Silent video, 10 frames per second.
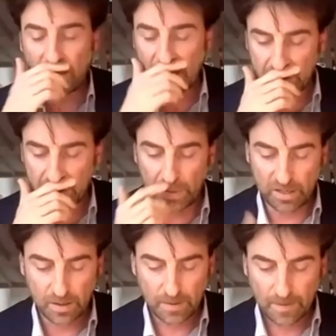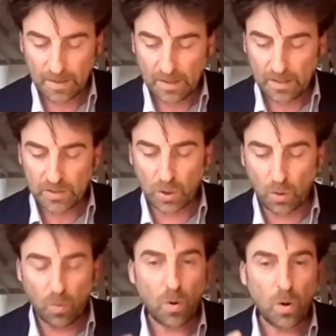next week.
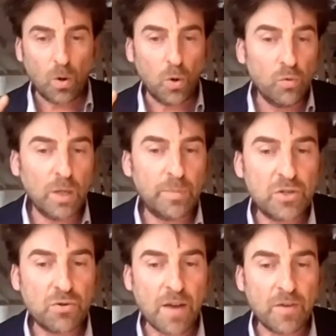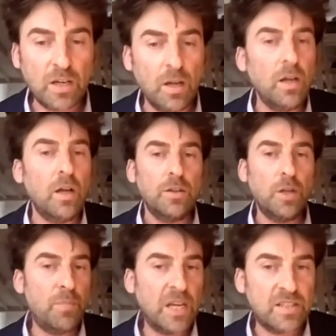So who will be driving?
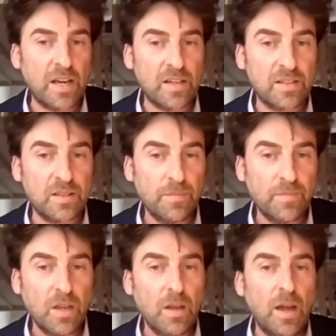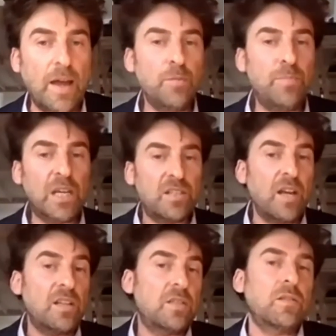The big states. And the big
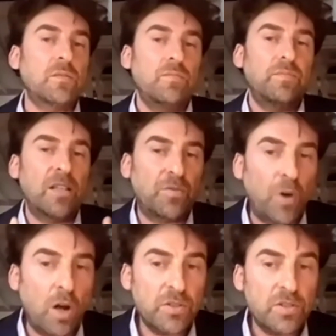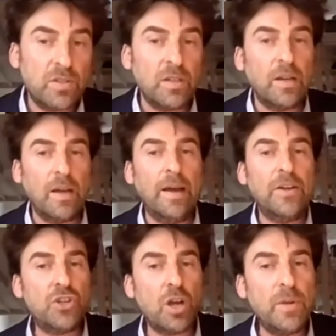states, that's France
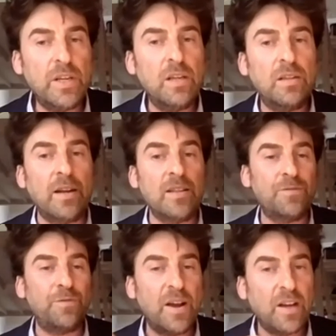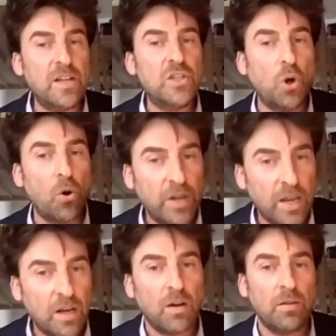and Germany, that is finally
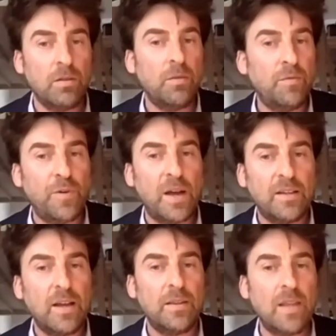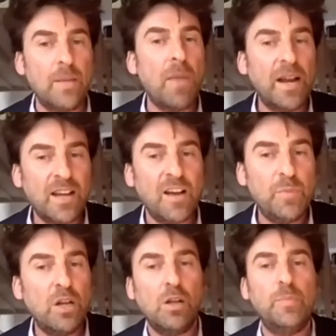dawning on the fact that they might have
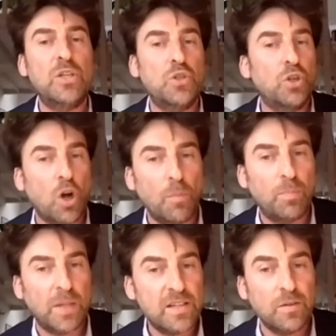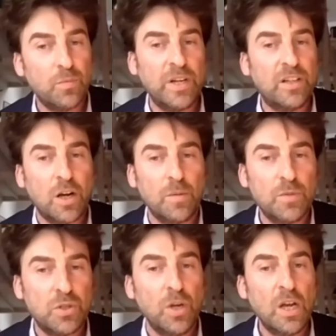been a little bit too complacent when it comes
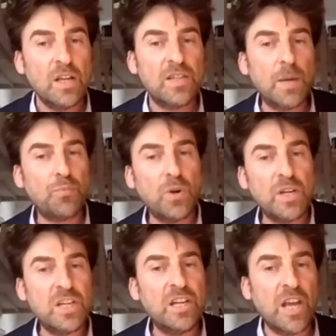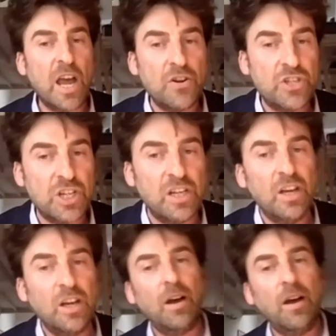to separating the
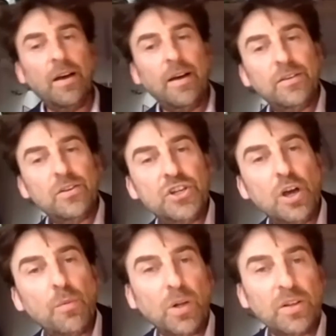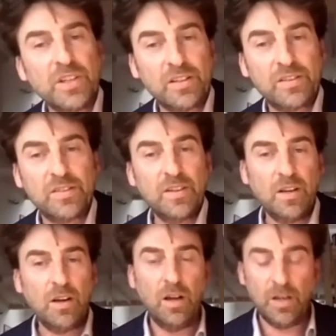energy and the geopolitics
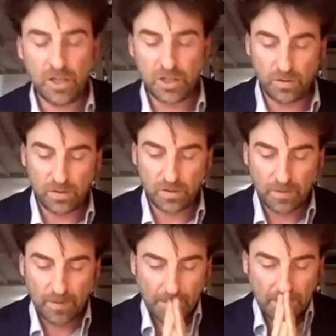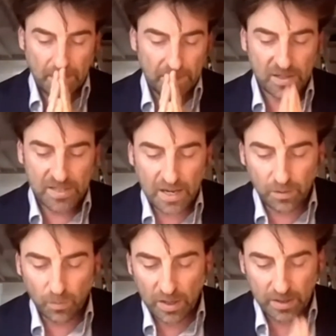issues. The
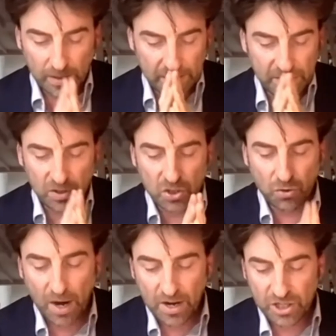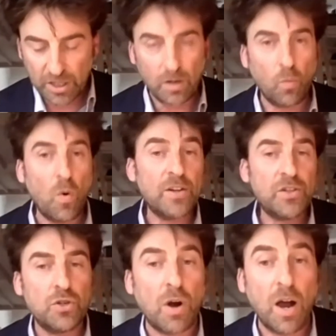second one is the strategy, where
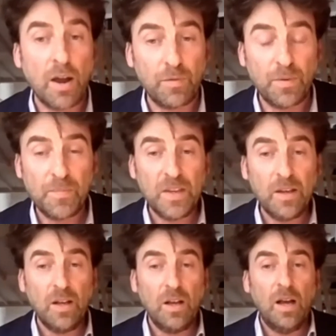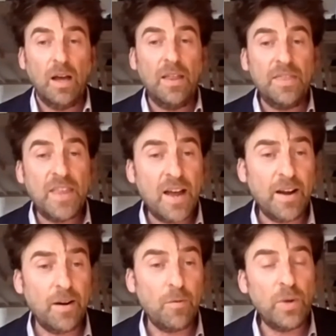to drive. And
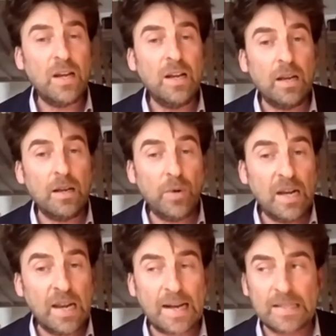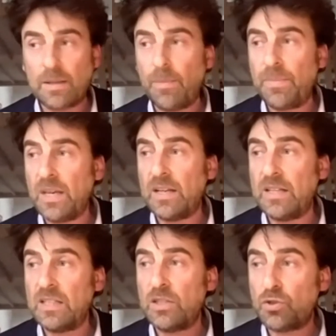there we lack something that
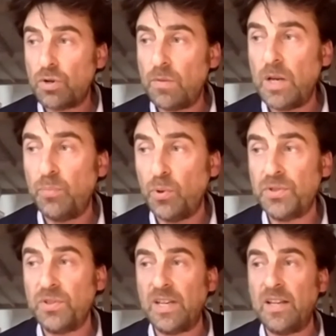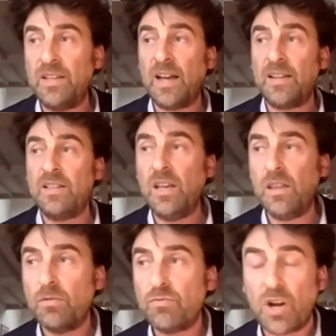is extremely important and that
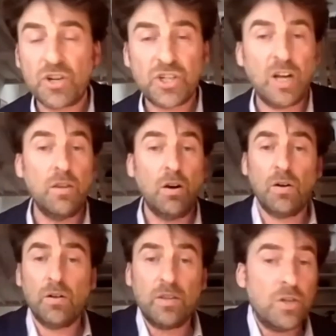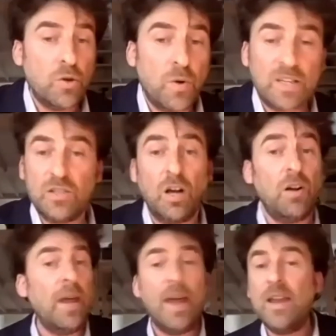neither Russia nor the US, nor
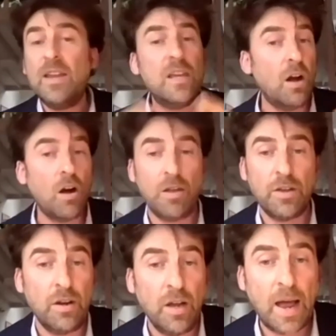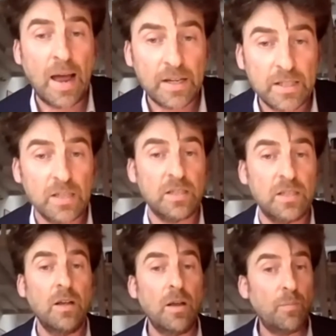any other
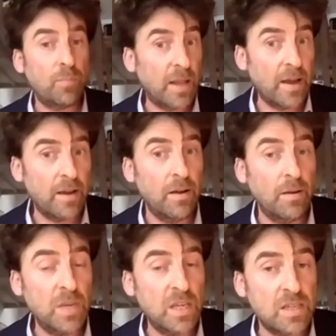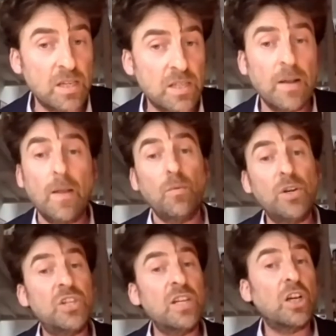actors misses,
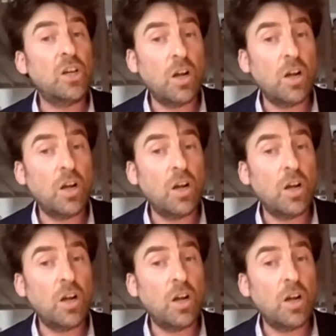which is a